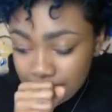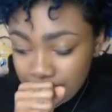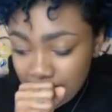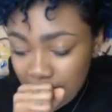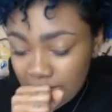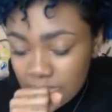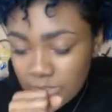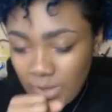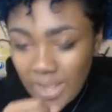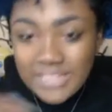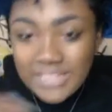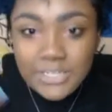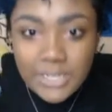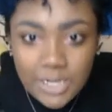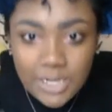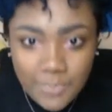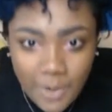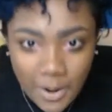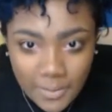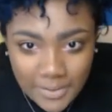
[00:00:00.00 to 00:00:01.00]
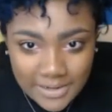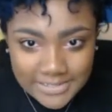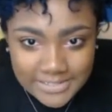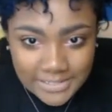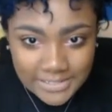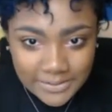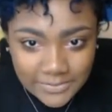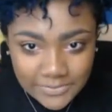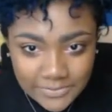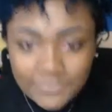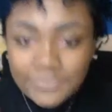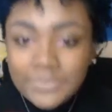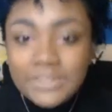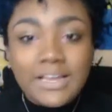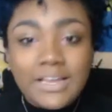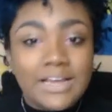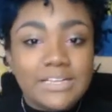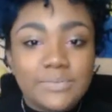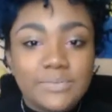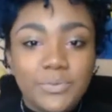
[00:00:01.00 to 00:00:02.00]
So I took it upon myself,
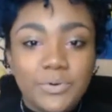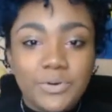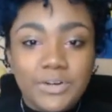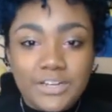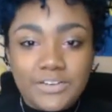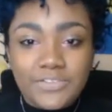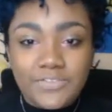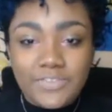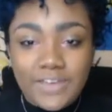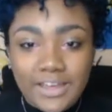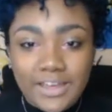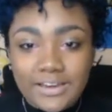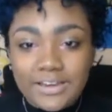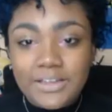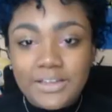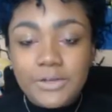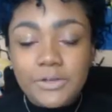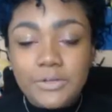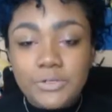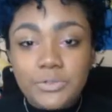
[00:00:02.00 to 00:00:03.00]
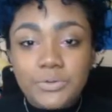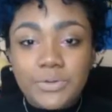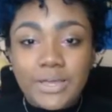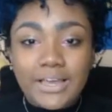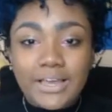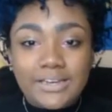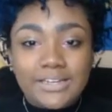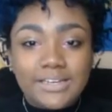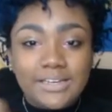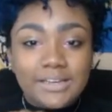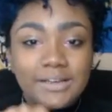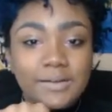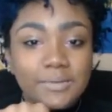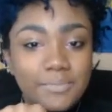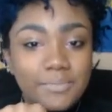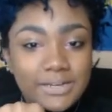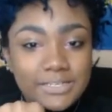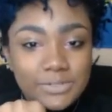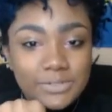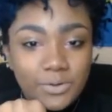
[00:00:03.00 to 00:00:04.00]
as a Morgan fan, to get
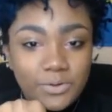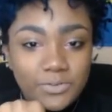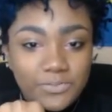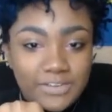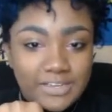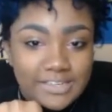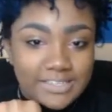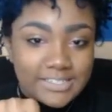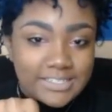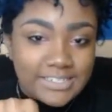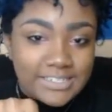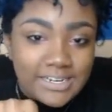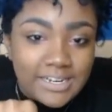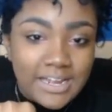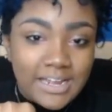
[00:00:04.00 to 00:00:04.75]
my Soul Fist.